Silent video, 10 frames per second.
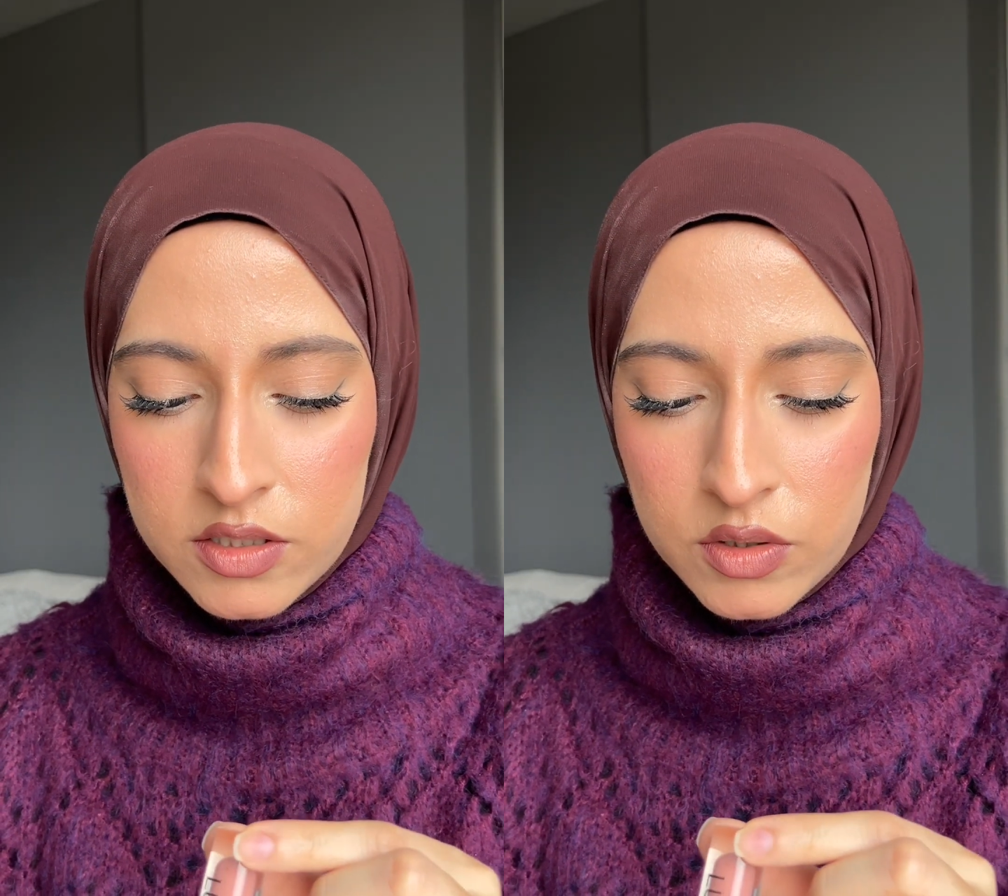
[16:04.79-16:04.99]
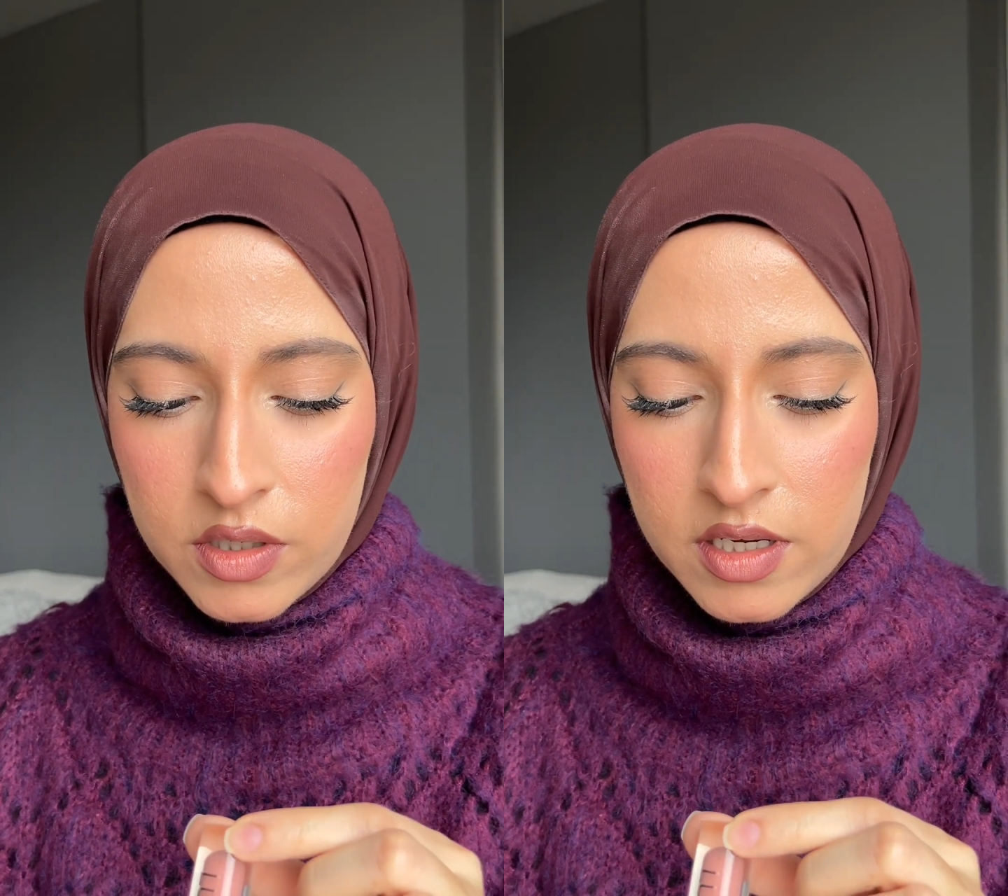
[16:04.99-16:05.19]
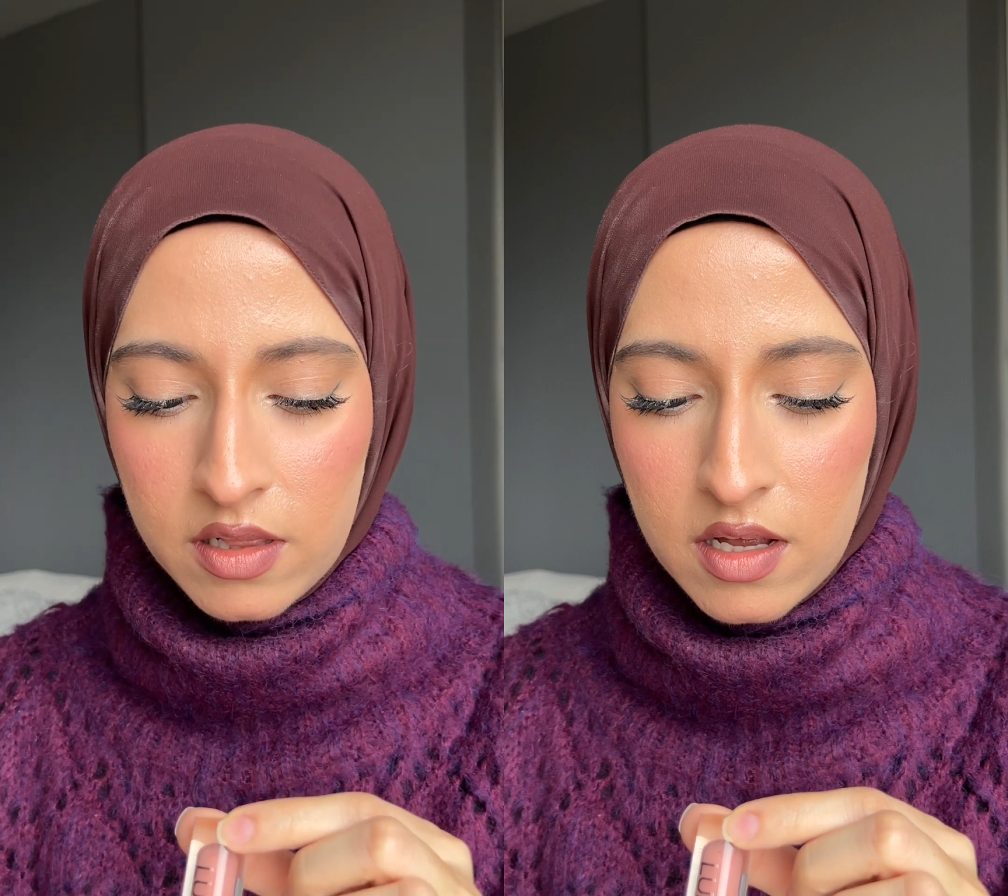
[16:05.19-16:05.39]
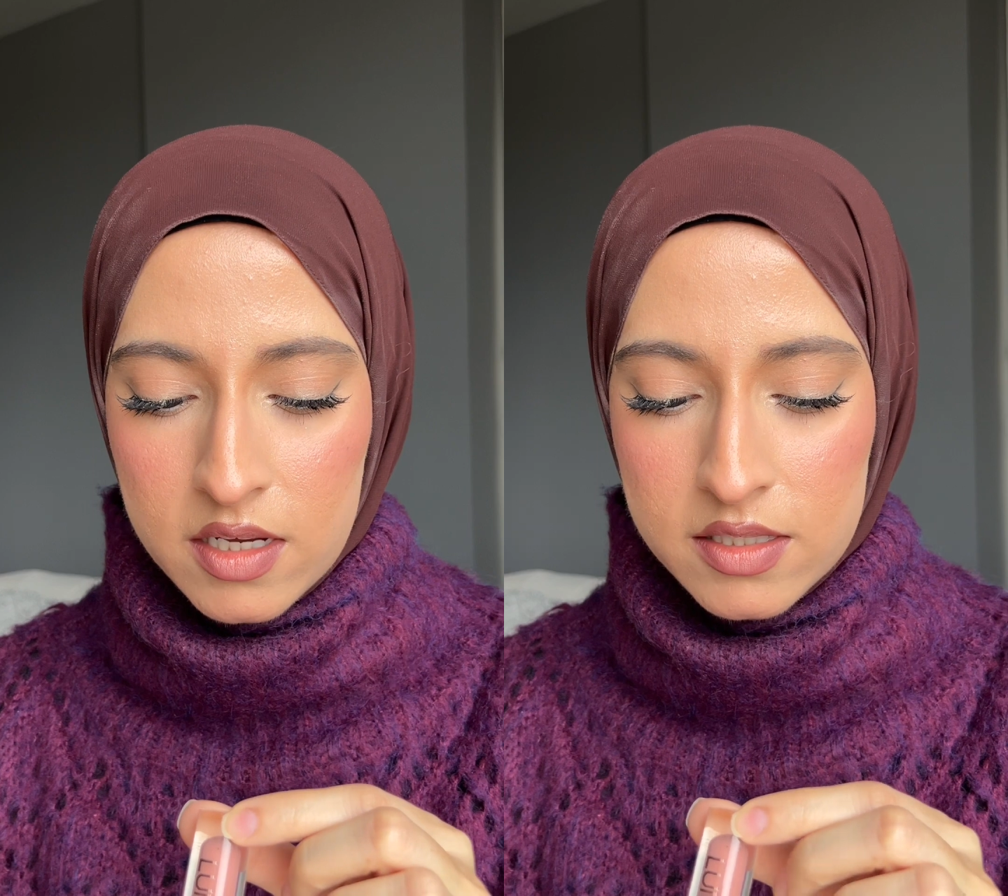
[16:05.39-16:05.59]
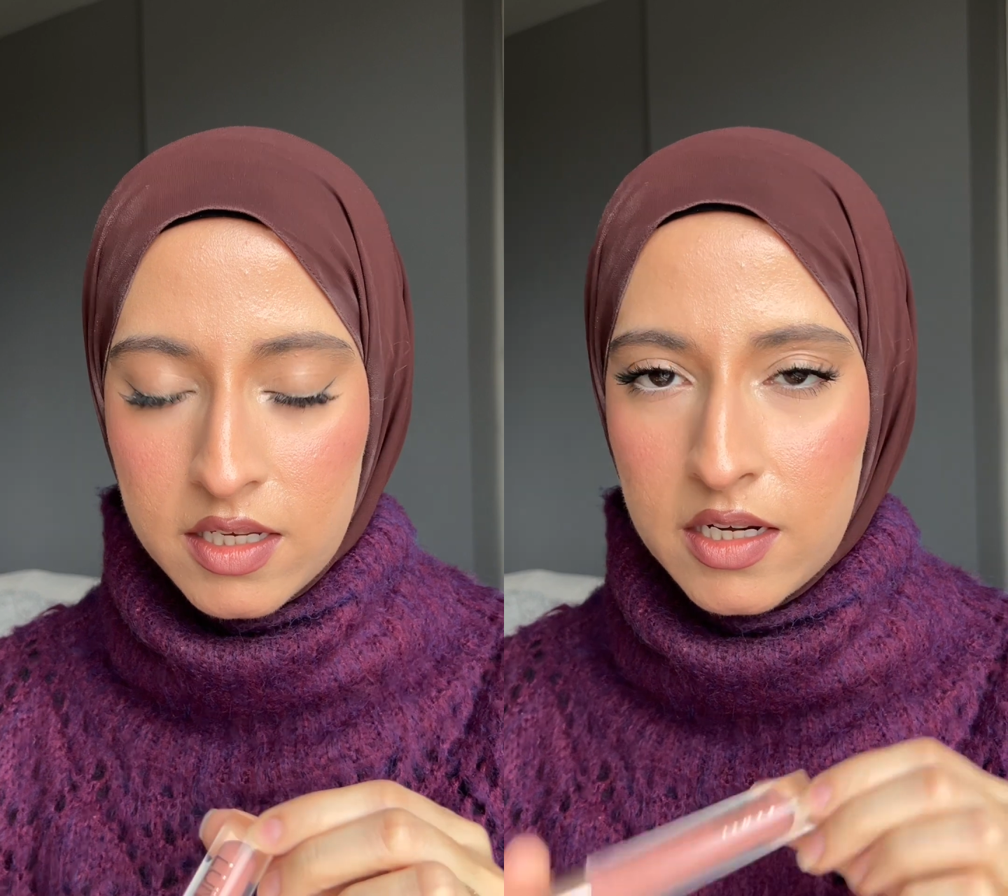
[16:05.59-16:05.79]
Jordan
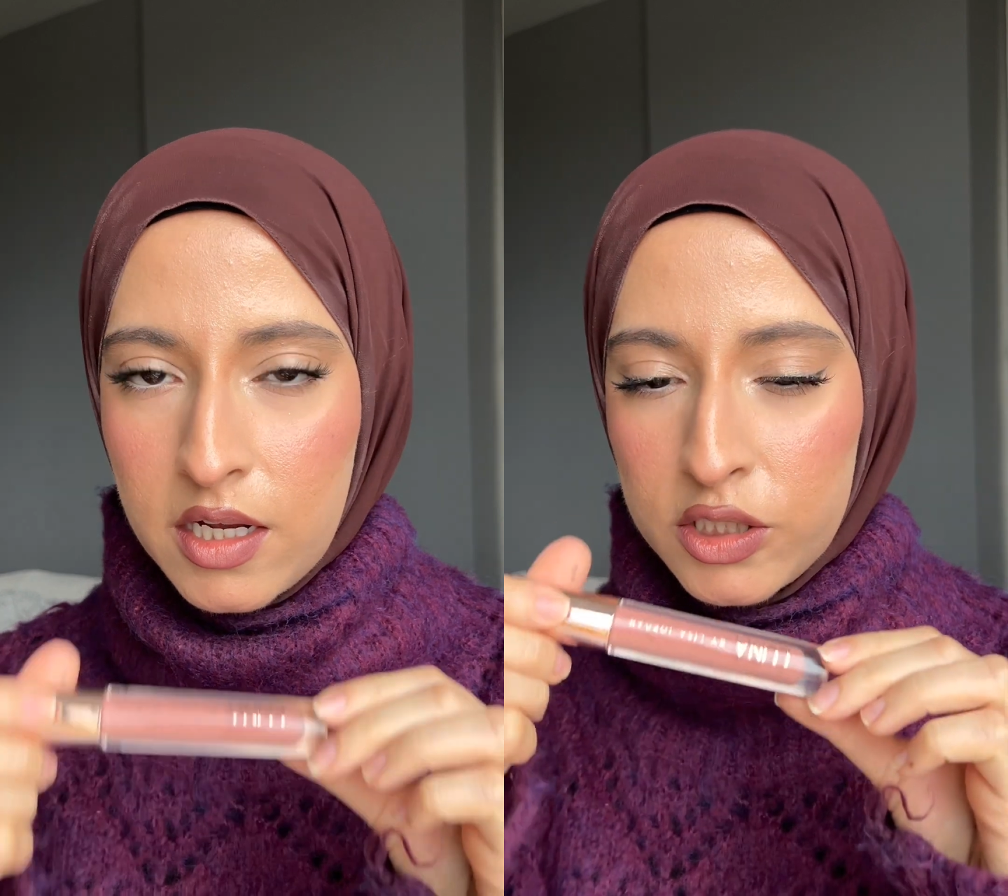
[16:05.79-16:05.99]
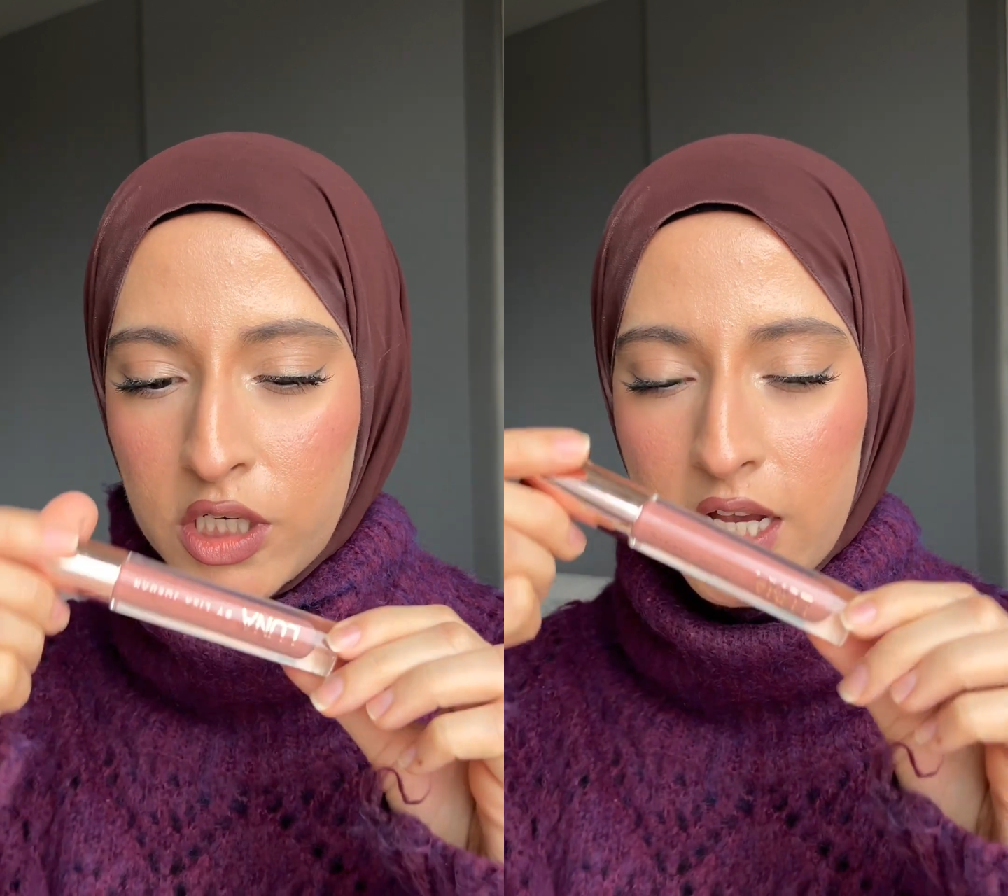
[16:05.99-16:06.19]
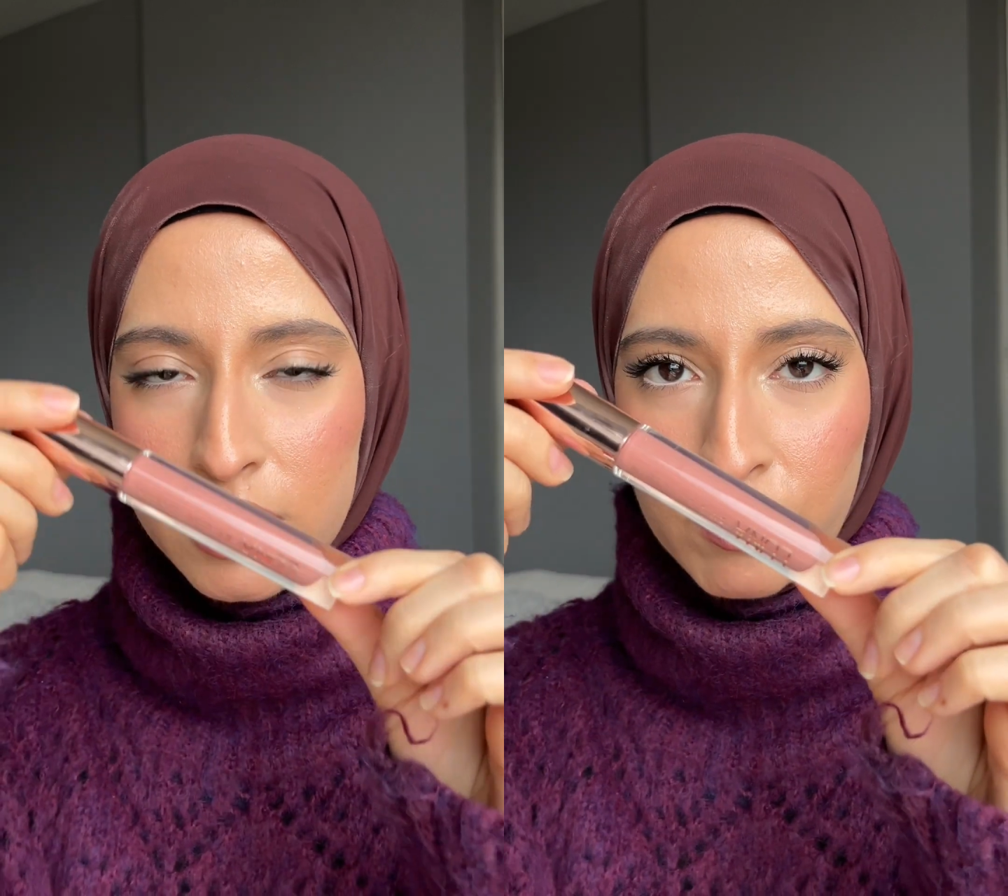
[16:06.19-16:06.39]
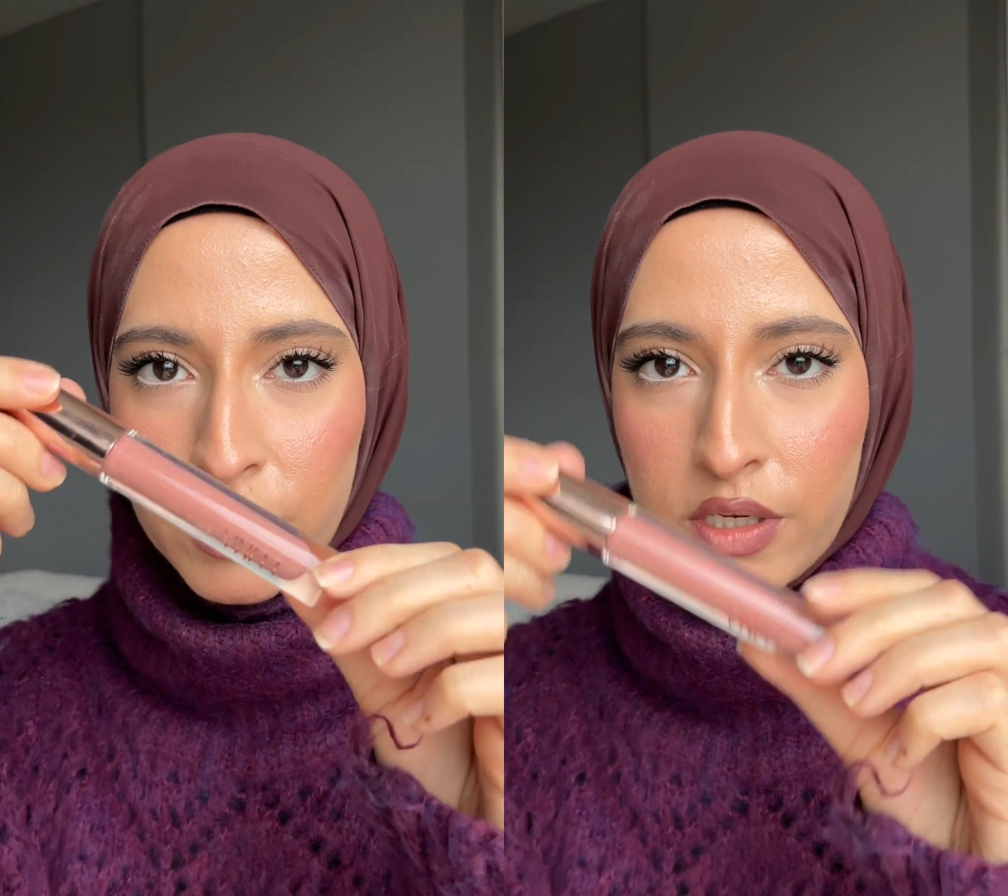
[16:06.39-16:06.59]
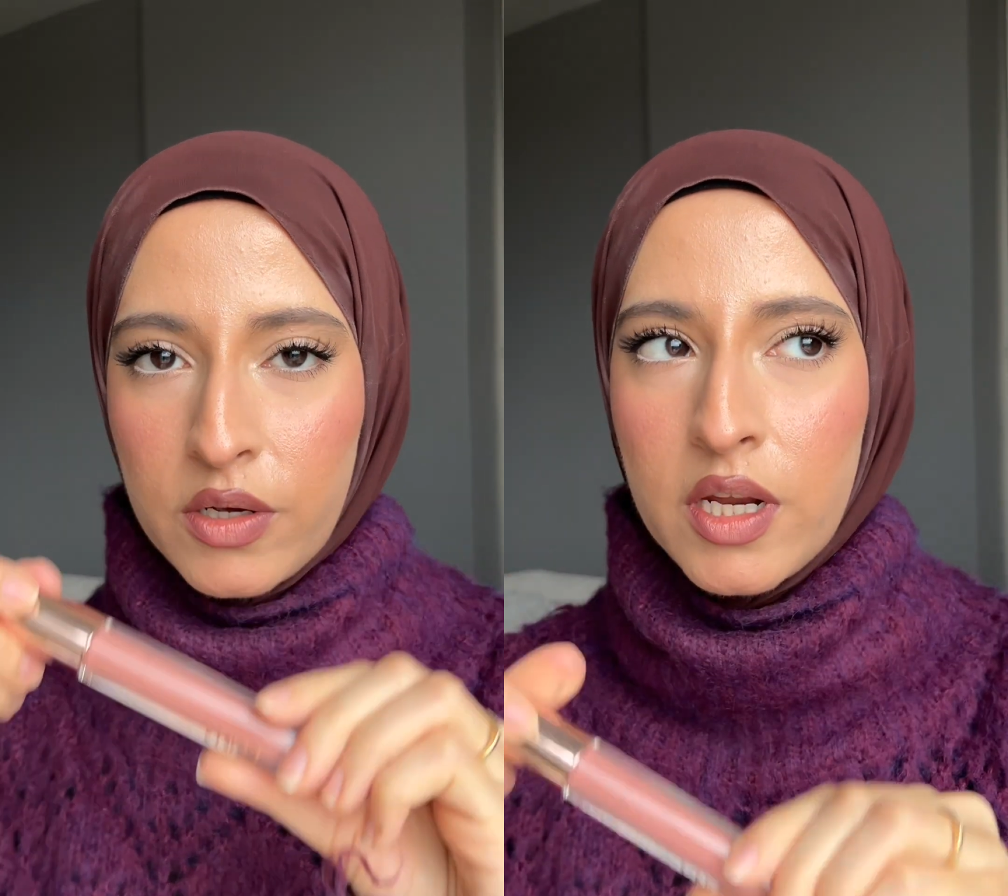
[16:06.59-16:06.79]
gloss in Jasper
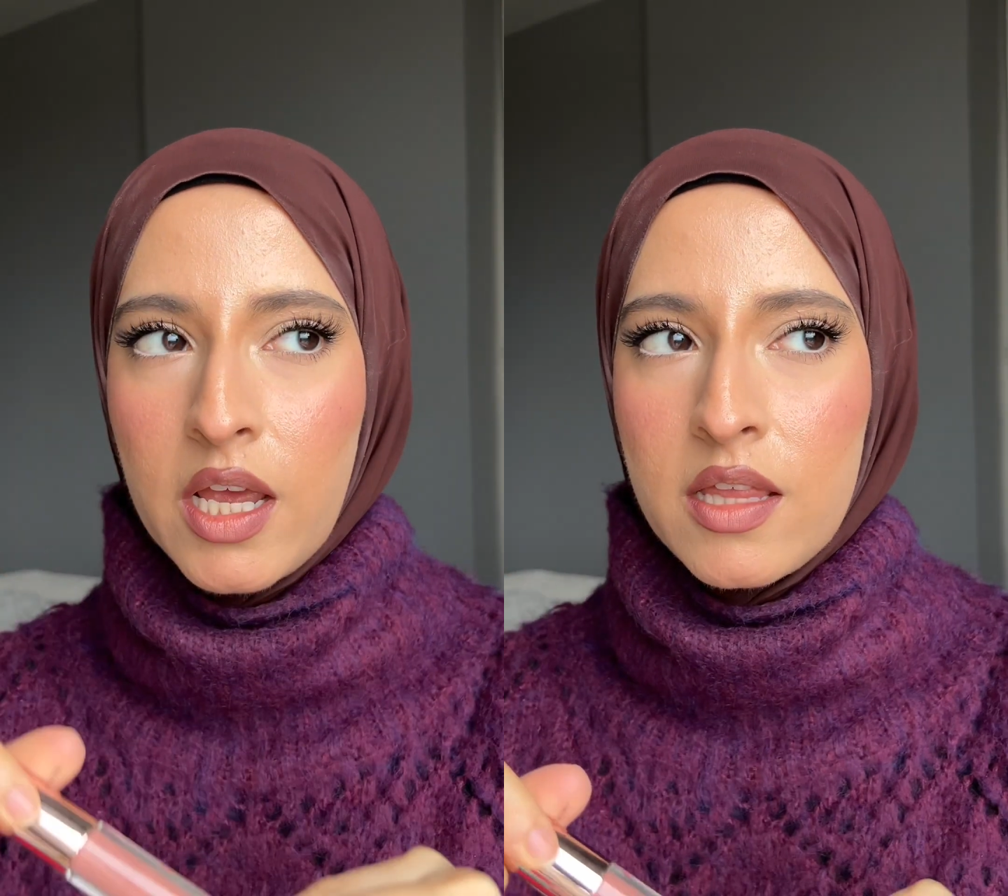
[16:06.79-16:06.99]
Nude.